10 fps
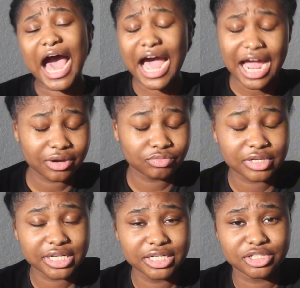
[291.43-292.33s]
I
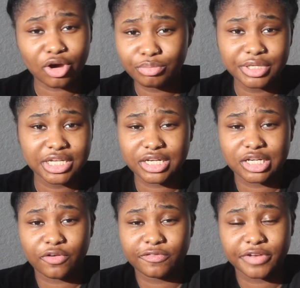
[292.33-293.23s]
really don't be
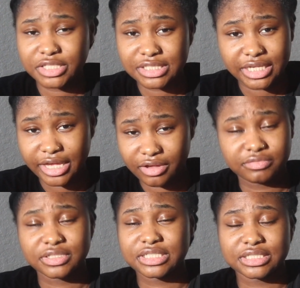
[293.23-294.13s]
getting no fancy
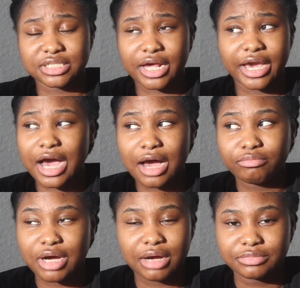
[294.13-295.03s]
canvases. Like
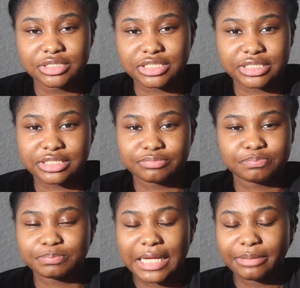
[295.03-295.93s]
I'm I'm just
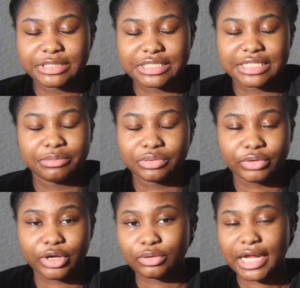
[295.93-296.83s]
I'm just keep it
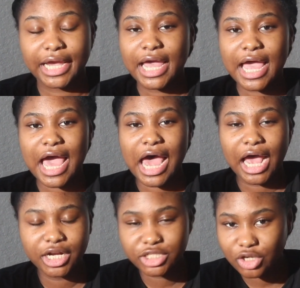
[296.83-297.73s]
real. Like
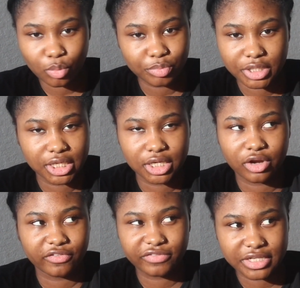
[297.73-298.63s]
I don't be getting
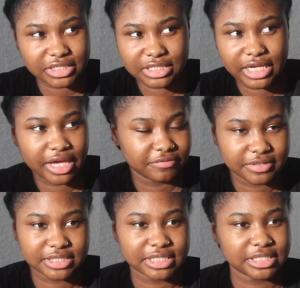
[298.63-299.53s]
no fancy
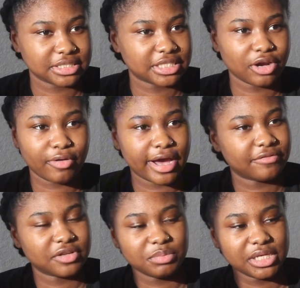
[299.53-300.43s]
canvases. They don't
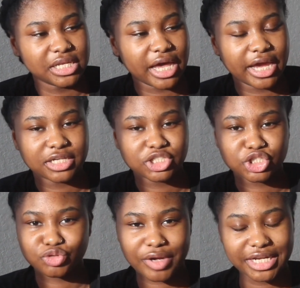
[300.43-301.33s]
have to be like
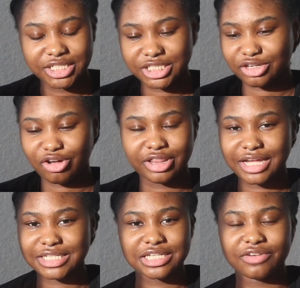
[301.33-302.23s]
stretched and all
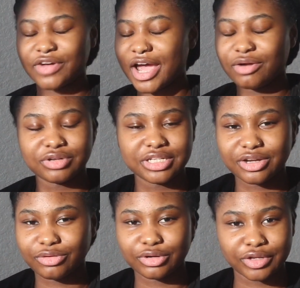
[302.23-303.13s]
that stuff. I really
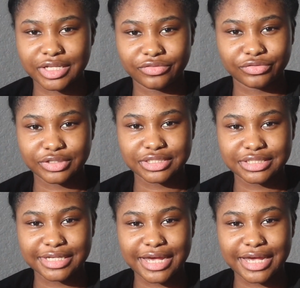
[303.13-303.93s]
don't know the difference.